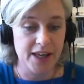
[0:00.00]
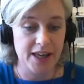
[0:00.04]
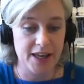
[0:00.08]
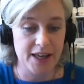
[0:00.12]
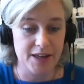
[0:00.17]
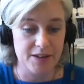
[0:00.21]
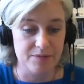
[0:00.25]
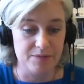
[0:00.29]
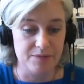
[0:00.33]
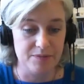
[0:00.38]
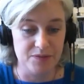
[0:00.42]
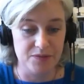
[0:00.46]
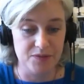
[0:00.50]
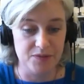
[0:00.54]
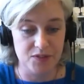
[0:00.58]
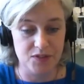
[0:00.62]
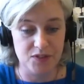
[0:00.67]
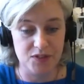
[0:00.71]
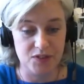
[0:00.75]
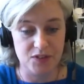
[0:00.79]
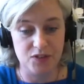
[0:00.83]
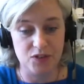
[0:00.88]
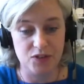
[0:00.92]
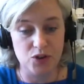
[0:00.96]
um,
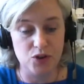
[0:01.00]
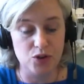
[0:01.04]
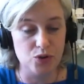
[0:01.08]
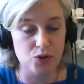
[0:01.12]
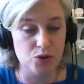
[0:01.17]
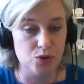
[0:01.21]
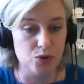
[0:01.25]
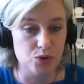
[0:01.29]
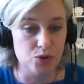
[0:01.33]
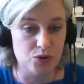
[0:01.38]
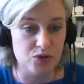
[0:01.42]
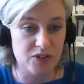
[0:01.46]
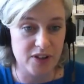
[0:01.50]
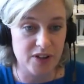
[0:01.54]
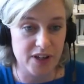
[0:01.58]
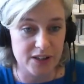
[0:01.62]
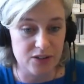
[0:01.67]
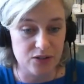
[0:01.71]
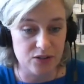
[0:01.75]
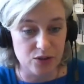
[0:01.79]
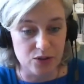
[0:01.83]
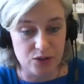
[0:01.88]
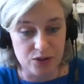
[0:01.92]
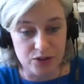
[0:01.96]
new
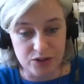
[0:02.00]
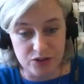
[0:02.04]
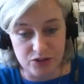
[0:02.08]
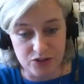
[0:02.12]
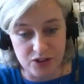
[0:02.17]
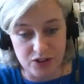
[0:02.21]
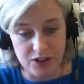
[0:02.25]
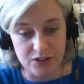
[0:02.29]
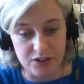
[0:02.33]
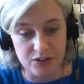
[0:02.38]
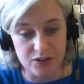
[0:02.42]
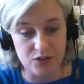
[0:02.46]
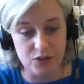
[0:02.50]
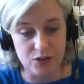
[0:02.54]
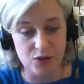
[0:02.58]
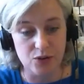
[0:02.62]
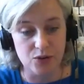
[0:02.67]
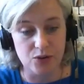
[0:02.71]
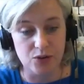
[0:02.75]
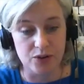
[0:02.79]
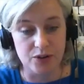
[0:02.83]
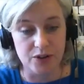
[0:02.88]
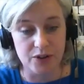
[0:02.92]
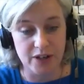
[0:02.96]
technologies
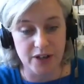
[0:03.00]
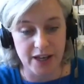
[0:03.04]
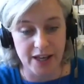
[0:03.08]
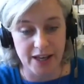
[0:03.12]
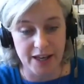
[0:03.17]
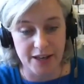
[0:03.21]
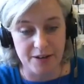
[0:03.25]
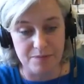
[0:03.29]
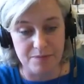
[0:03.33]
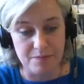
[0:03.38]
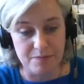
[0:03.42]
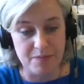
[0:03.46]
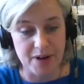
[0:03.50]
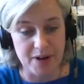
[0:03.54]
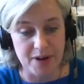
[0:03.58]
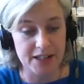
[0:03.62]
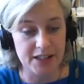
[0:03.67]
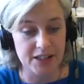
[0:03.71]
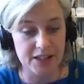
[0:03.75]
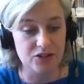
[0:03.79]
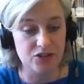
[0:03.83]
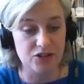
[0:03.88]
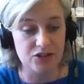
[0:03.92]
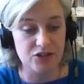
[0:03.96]
or um,
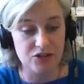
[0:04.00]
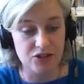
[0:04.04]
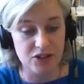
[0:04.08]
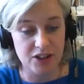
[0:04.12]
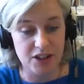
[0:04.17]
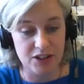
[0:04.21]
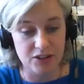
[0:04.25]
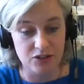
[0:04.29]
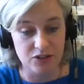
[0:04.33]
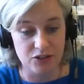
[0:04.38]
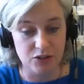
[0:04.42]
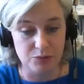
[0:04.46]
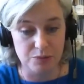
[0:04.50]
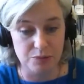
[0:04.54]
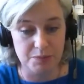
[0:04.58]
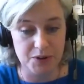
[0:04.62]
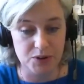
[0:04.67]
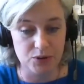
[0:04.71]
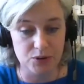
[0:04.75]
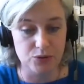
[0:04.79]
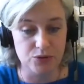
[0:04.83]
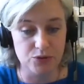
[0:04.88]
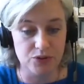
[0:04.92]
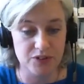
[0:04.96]
manage change and
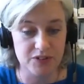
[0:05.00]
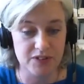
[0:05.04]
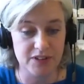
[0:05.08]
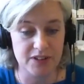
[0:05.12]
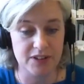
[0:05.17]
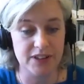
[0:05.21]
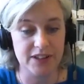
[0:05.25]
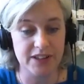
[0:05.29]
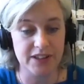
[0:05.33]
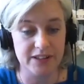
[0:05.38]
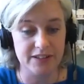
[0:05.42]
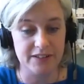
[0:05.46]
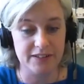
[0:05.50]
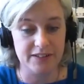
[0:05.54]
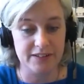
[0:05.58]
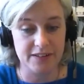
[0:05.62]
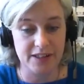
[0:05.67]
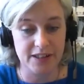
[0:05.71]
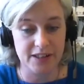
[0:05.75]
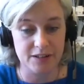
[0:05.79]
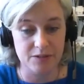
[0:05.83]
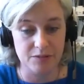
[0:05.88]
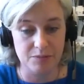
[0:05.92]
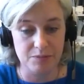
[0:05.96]
build resilience
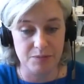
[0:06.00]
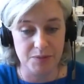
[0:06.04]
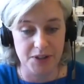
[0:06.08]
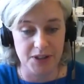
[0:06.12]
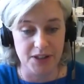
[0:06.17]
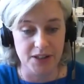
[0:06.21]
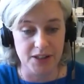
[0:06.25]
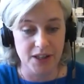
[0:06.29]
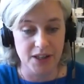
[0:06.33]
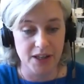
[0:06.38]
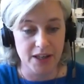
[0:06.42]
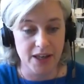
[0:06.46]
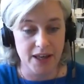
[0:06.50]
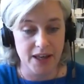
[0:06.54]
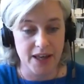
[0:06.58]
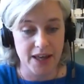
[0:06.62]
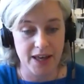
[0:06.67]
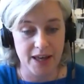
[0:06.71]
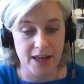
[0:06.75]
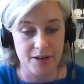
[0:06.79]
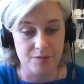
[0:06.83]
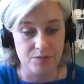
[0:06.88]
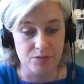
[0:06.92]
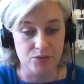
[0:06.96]
can be
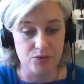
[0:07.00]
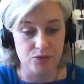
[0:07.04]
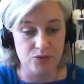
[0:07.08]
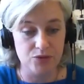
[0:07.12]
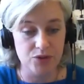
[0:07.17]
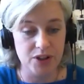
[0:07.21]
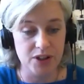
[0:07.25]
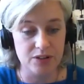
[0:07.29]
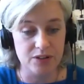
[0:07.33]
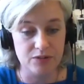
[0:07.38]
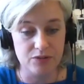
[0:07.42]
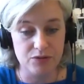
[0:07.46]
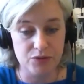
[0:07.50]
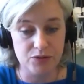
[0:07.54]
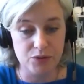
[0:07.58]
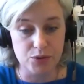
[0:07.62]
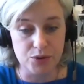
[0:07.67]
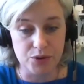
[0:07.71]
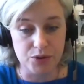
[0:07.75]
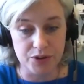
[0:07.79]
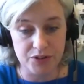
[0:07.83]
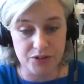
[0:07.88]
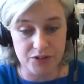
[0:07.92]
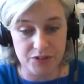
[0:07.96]
um,
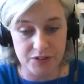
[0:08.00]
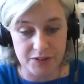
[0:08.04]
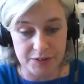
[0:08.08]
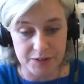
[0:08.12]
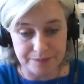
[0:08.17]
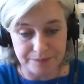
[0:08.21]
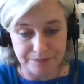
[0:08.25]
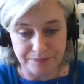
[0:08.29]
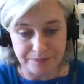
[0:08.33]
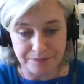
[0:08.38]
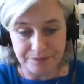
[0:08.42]
reinforced.